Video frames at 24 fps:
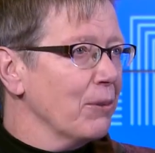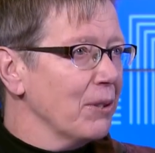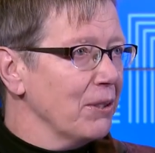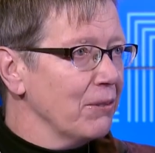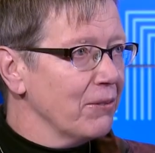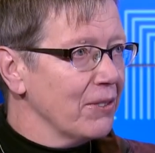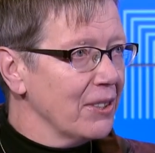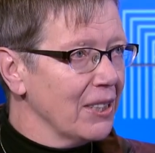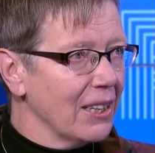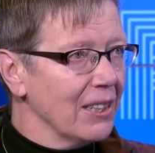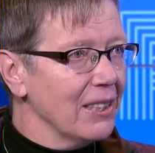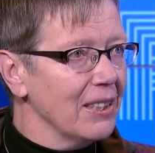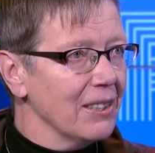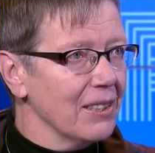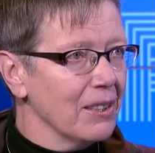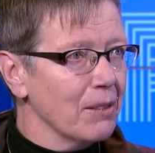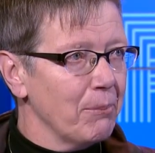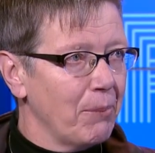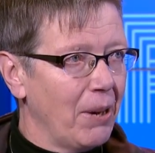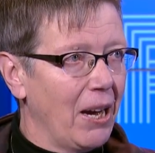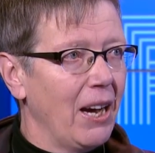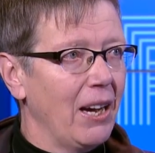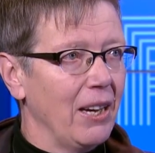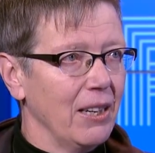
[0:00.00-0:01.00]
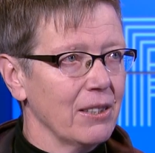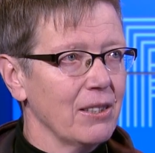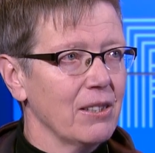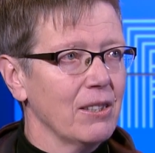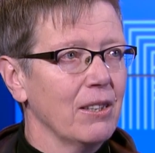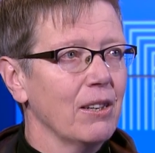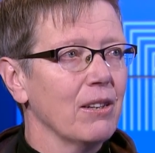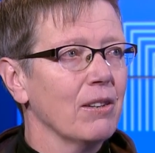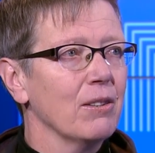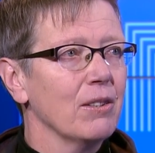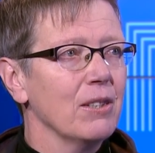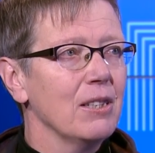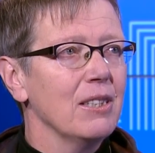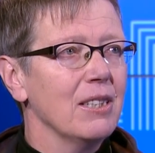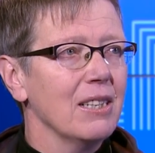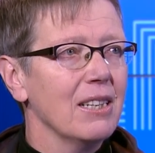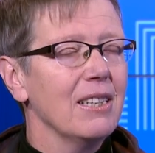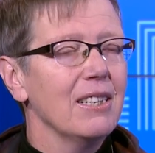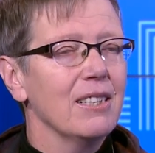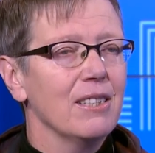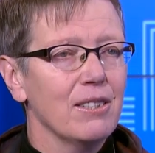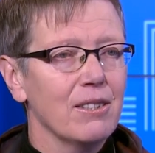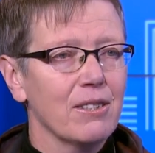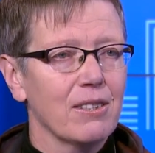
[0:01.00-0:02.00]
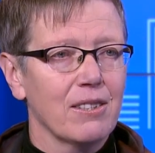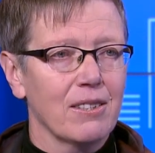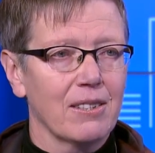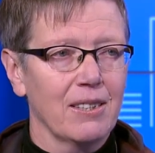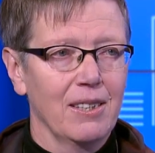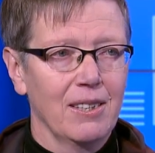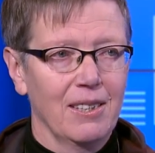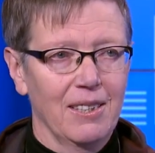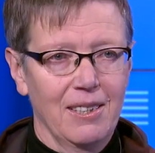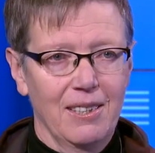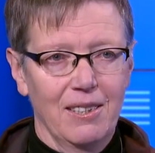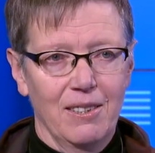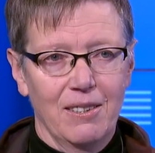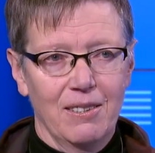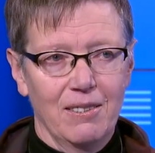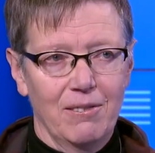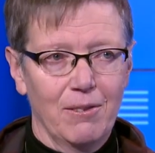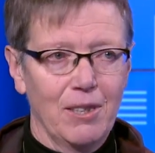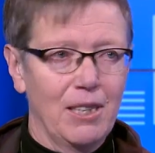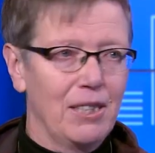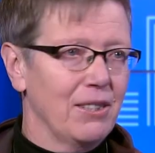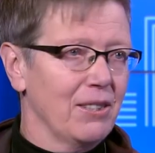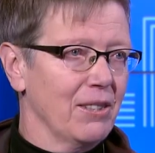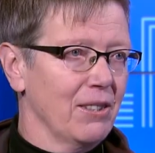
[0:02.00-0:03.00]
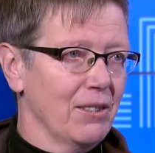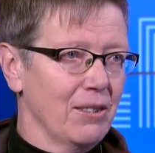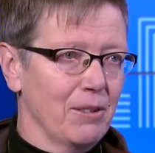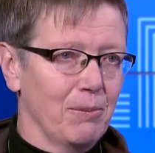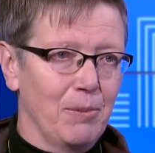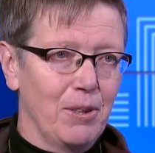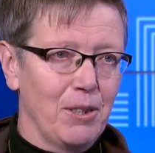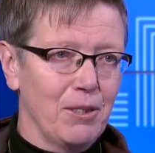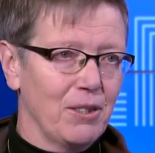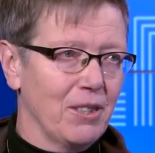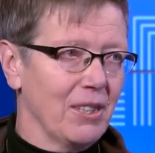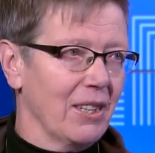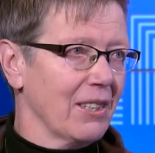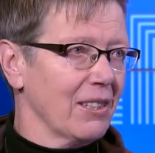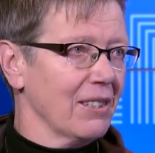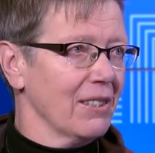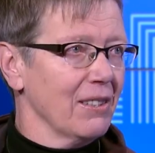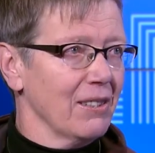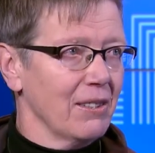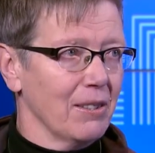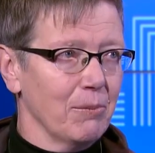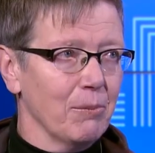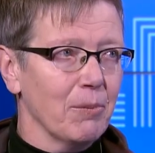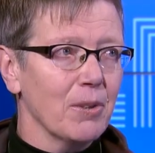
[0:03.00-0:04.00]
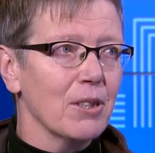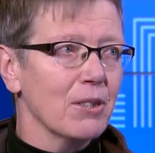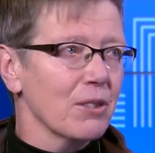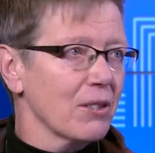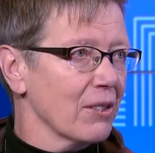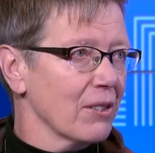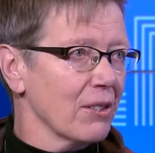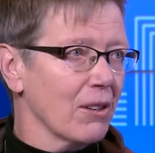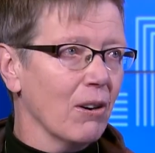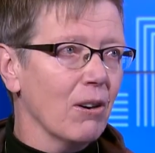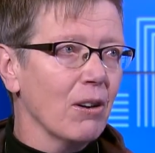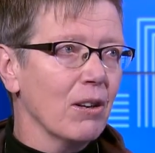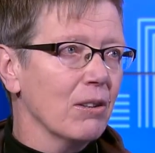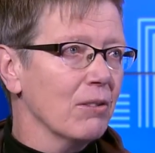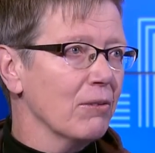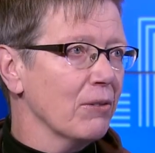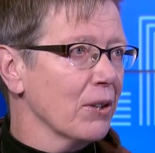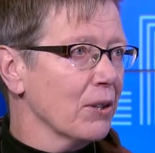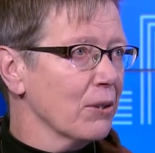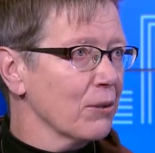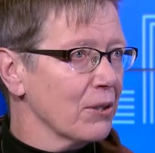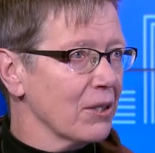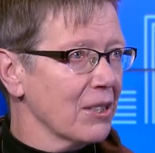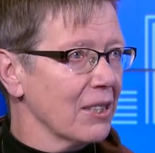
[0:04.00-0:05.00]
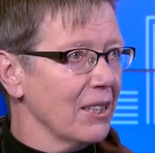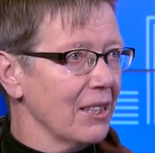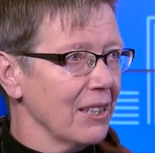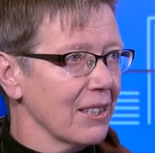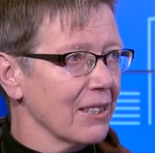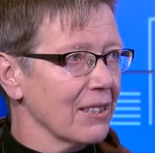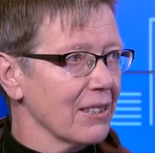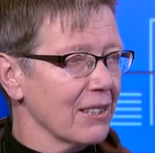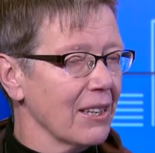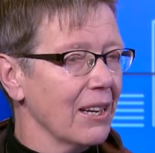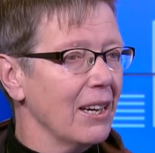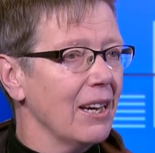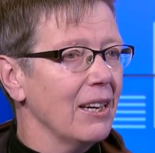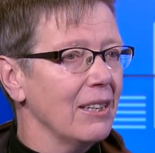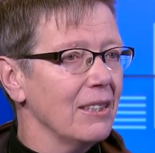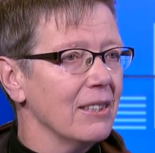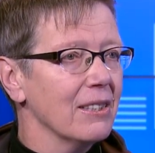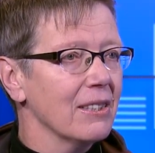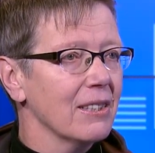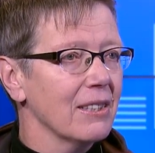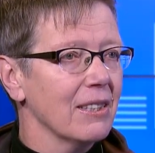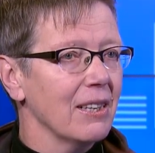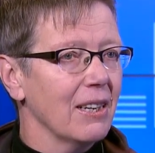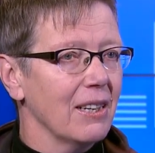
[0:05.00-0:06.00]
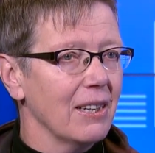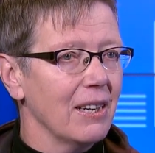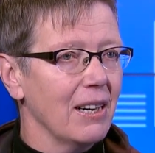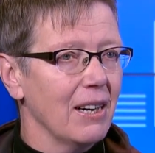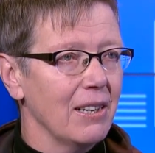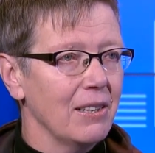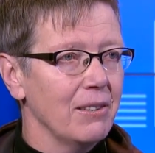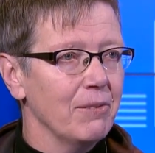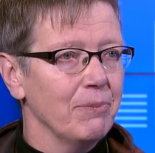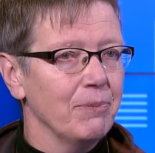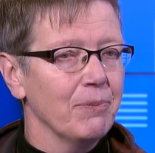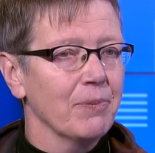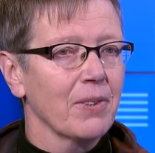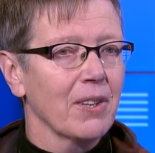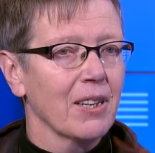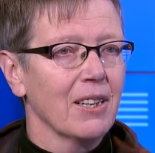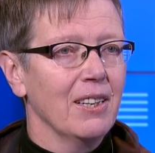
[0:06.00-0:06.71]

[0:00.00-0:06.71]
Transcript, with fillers: we've done in the past. There is racism, there's sexism, there's all of those things. And um,